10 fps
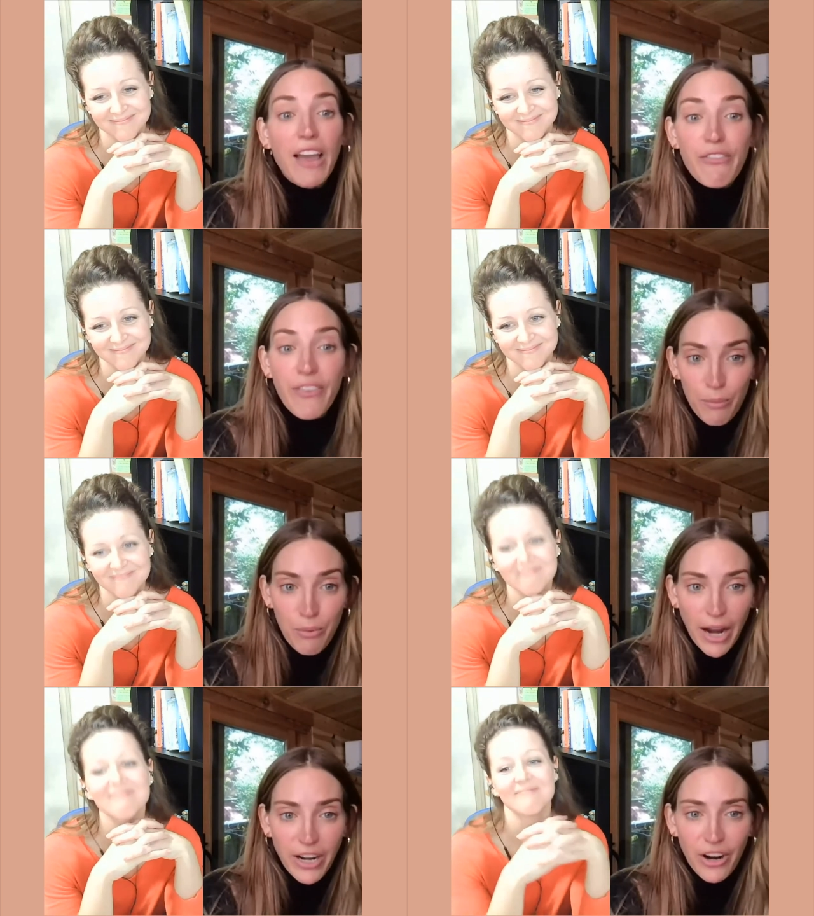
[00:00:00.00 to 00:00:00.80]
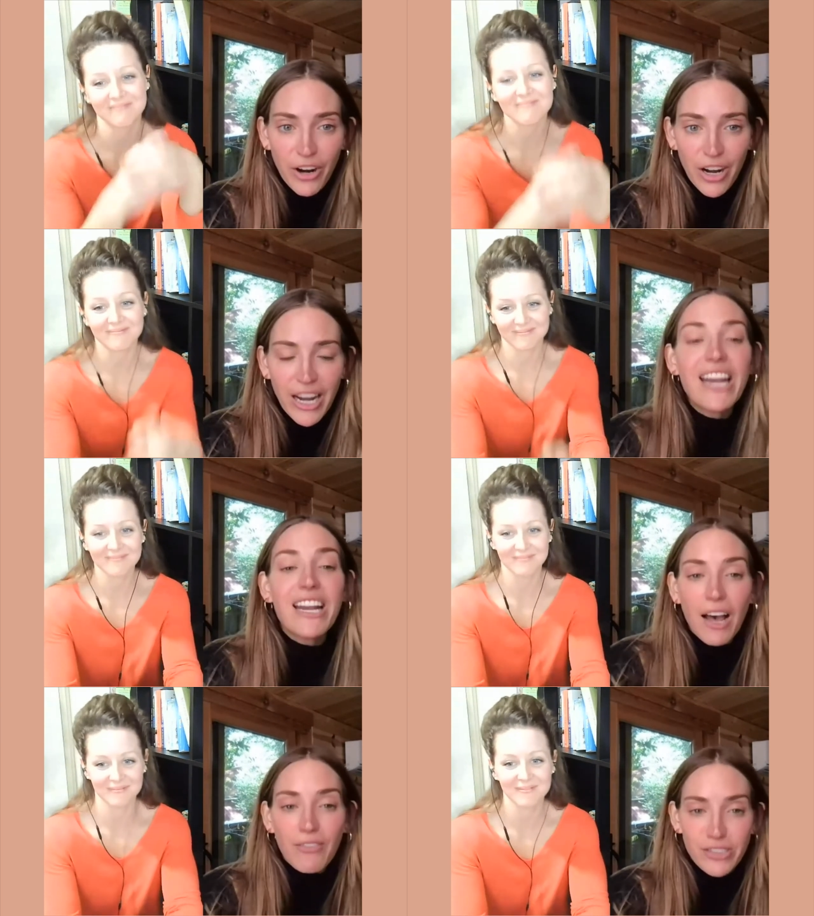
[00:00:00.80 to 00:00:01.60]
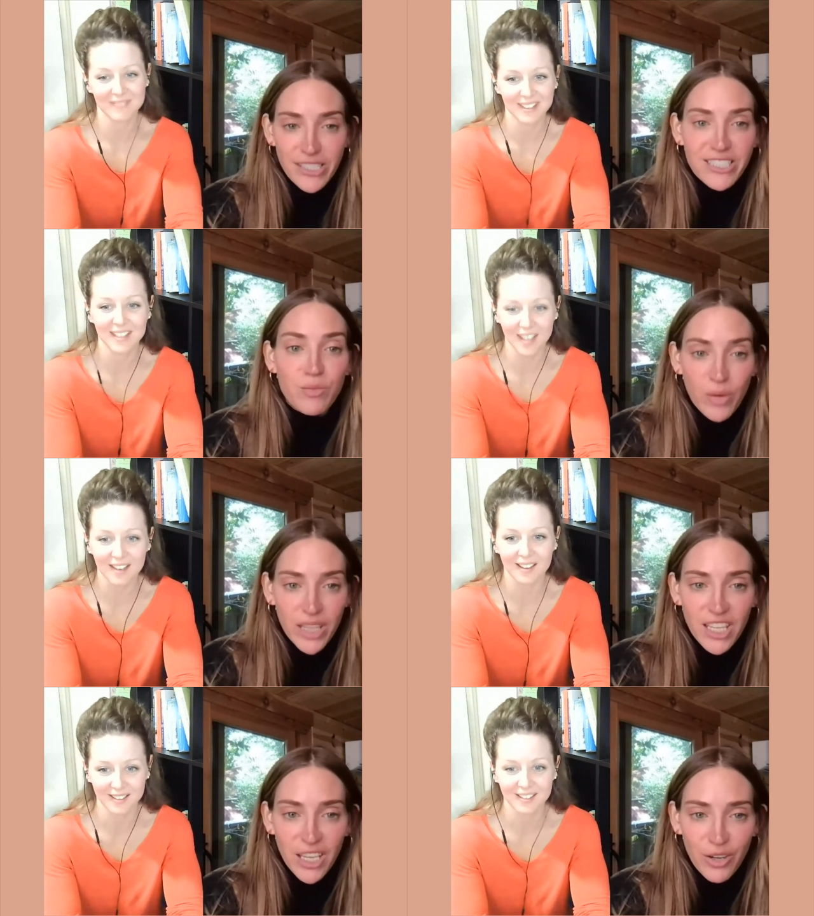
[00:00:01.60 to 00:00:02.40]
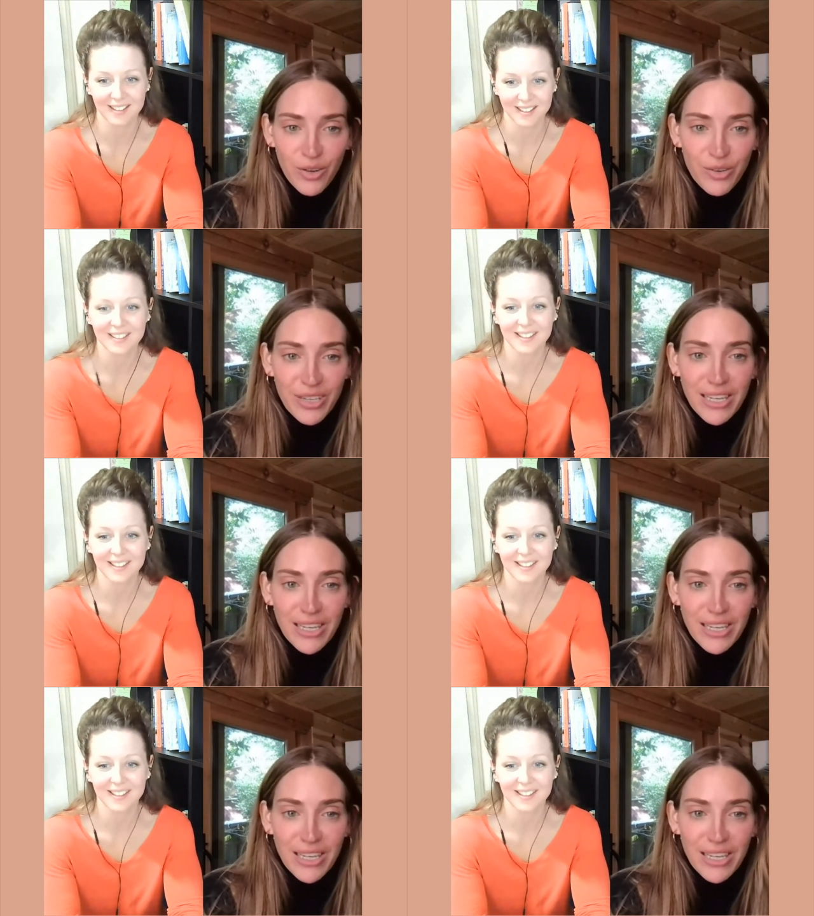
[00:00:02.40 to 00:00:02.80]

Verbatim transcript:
Speaker 1: I felt brighter in conversation with you.